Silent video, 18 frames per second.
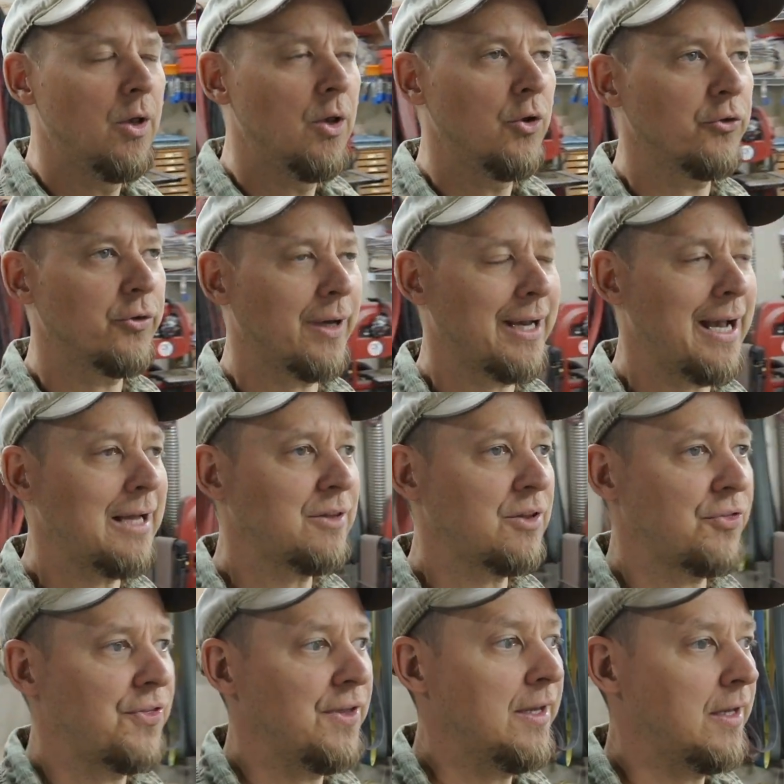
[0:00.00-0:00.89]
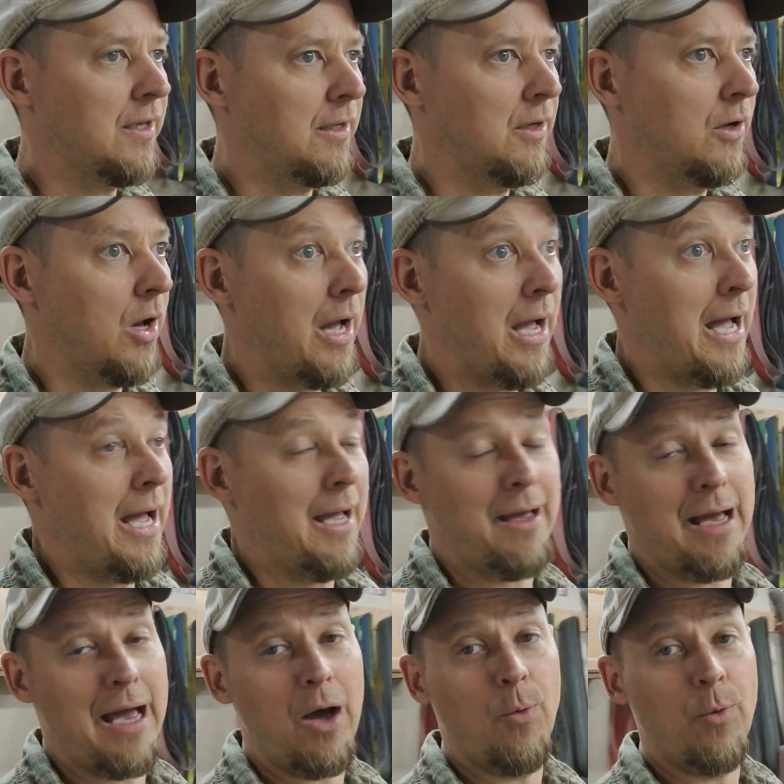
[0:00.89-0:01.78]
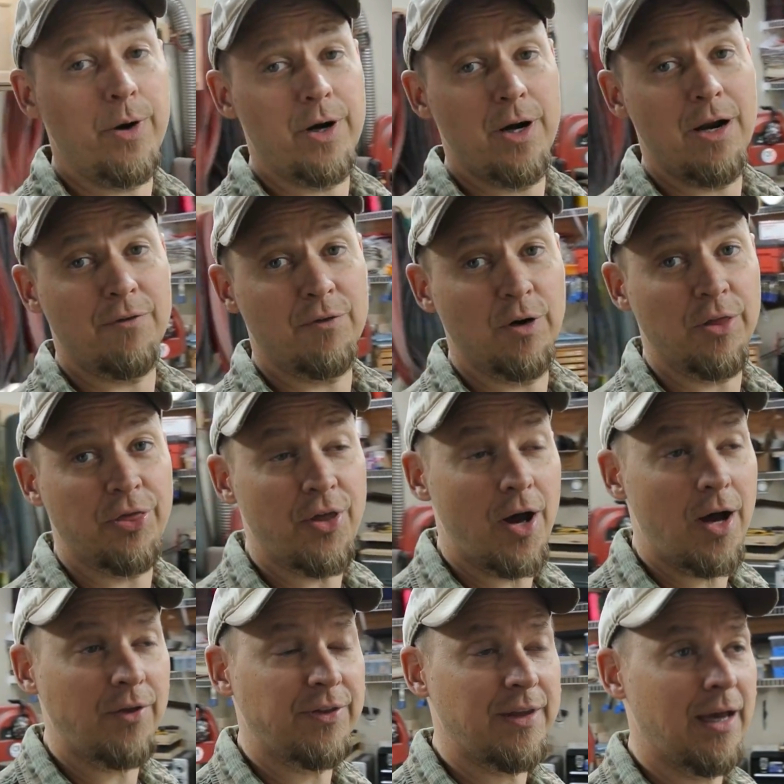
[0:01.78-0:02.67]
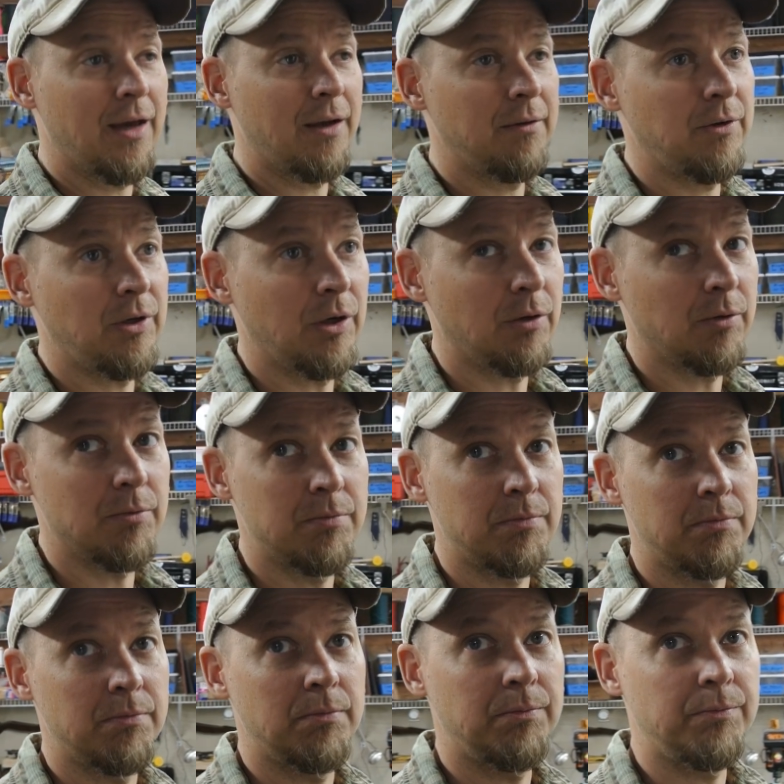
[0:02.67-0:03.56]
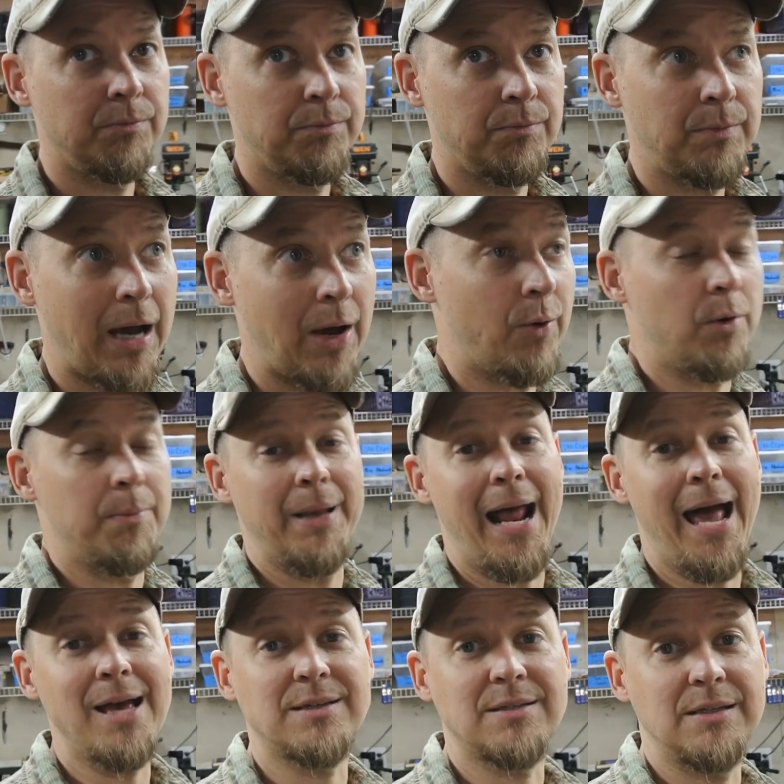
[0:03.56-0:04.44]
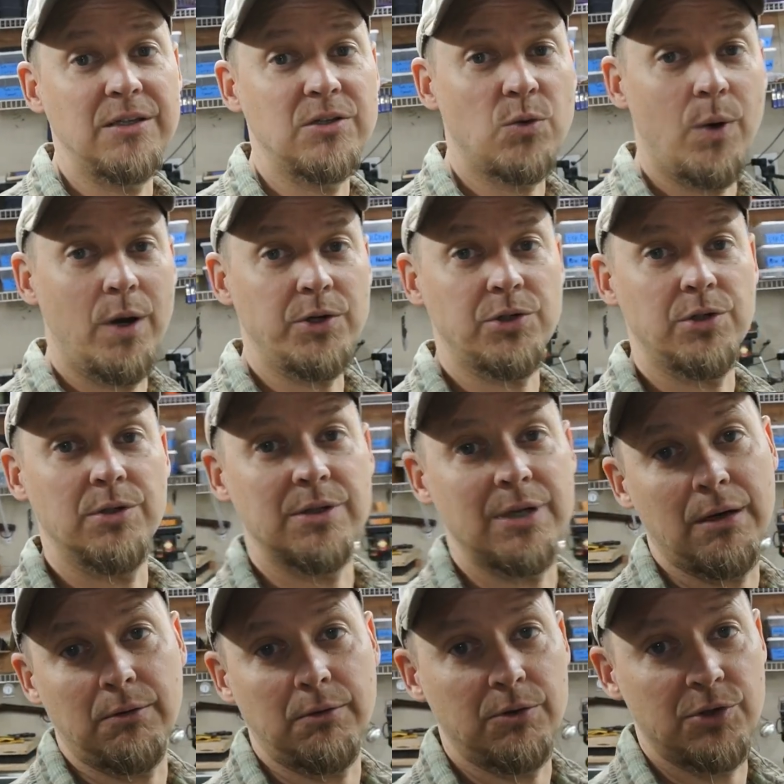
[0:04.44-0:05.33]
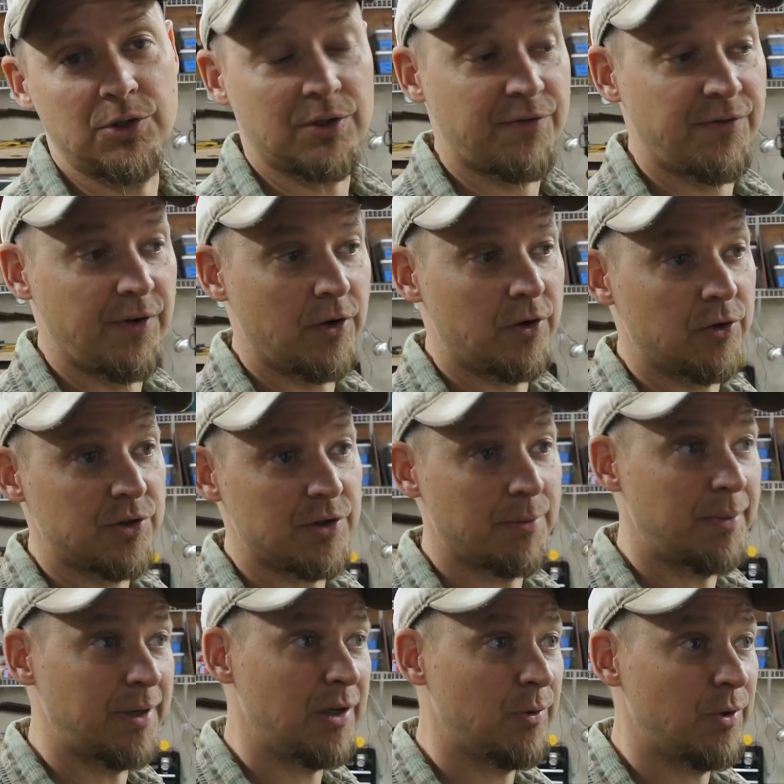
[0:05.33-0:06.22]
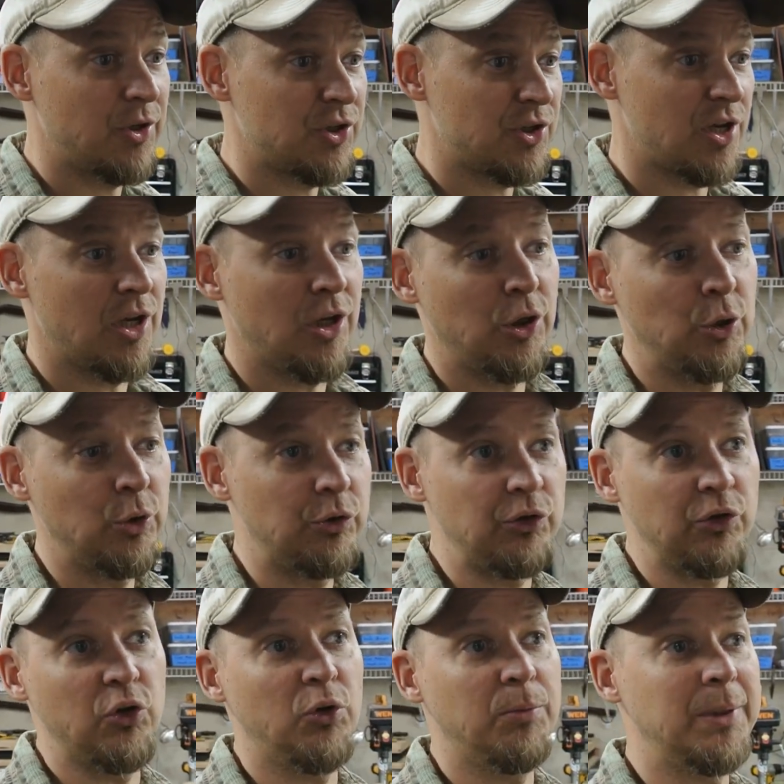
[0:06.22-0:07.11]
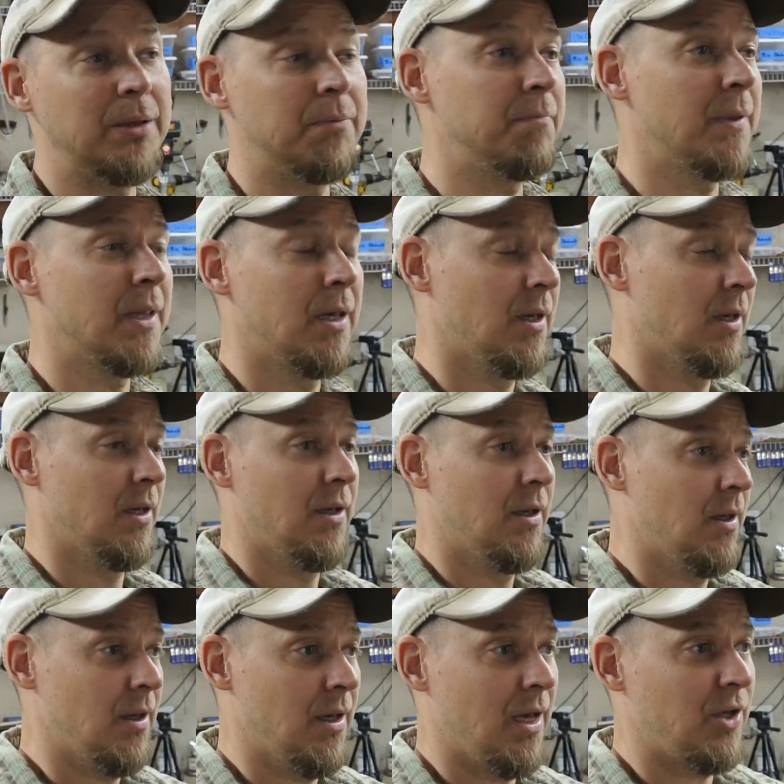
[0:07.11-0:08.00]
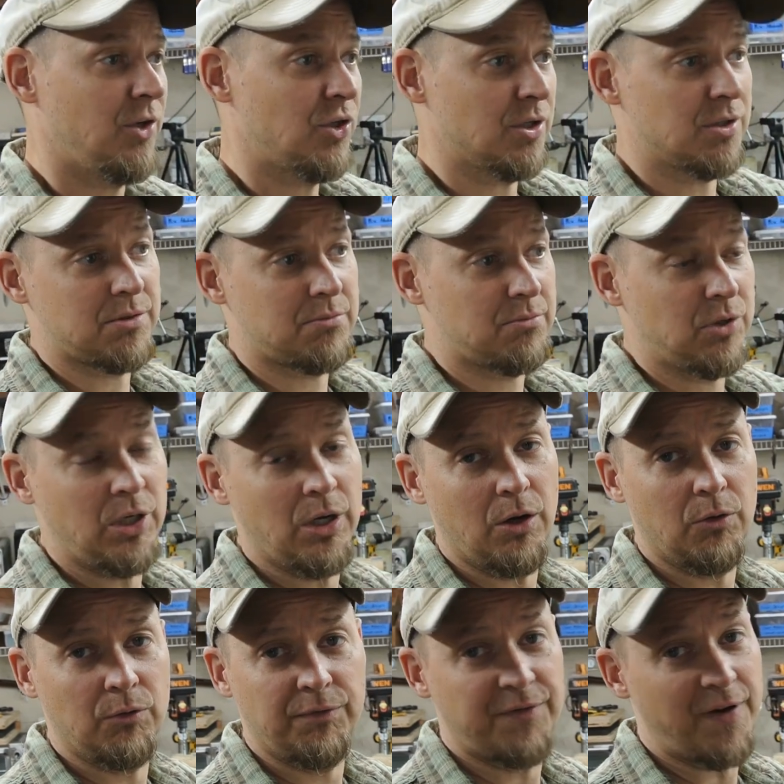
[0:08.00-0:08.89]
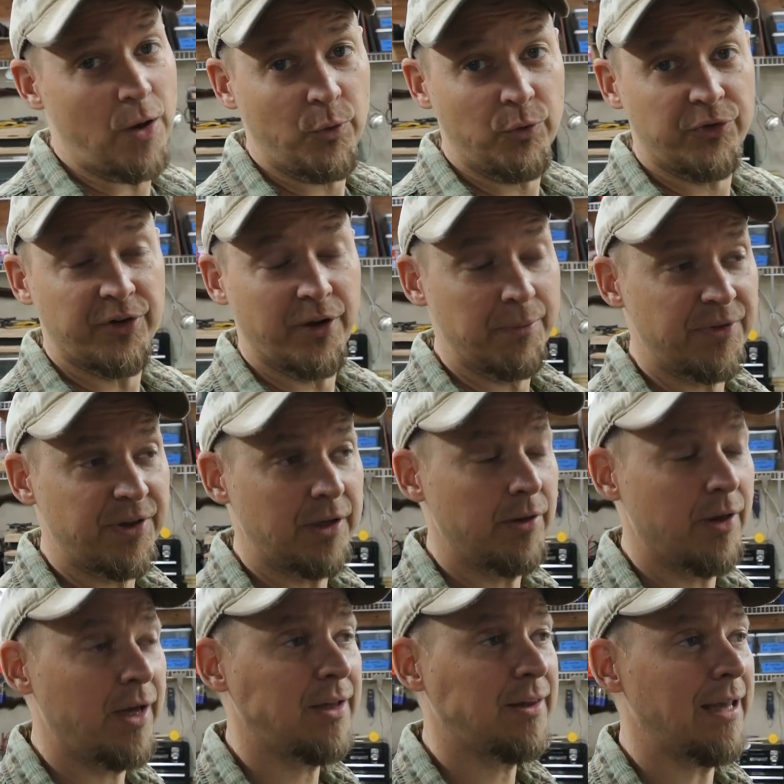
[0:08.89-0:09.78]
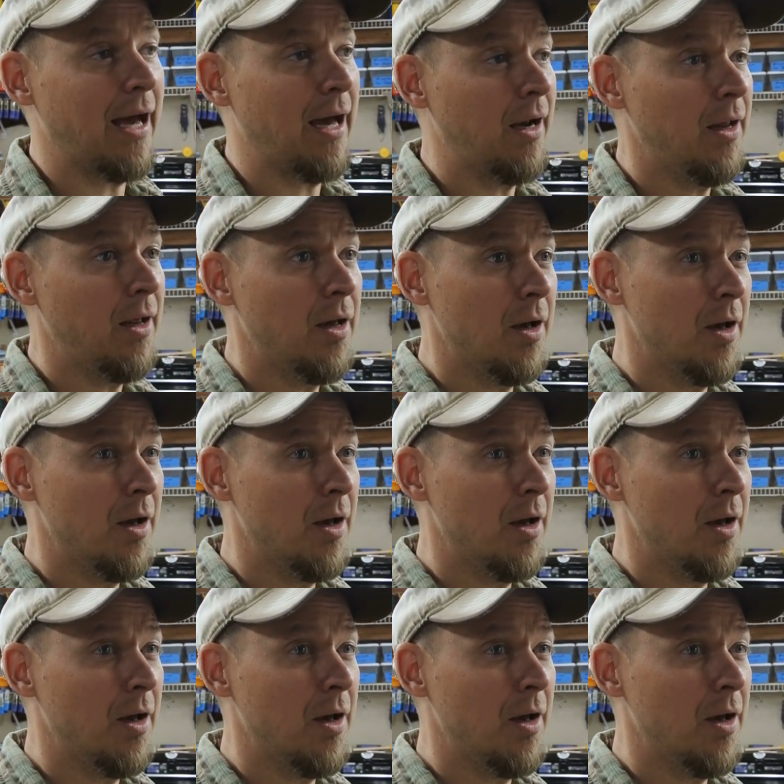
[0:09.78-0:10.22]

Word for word: So I got to thinking, you know, I, I would have never thought that, you know, I would have been asked these questions. I would have just figured somebody would have just hit YouTube and, and just, you know, found something like that.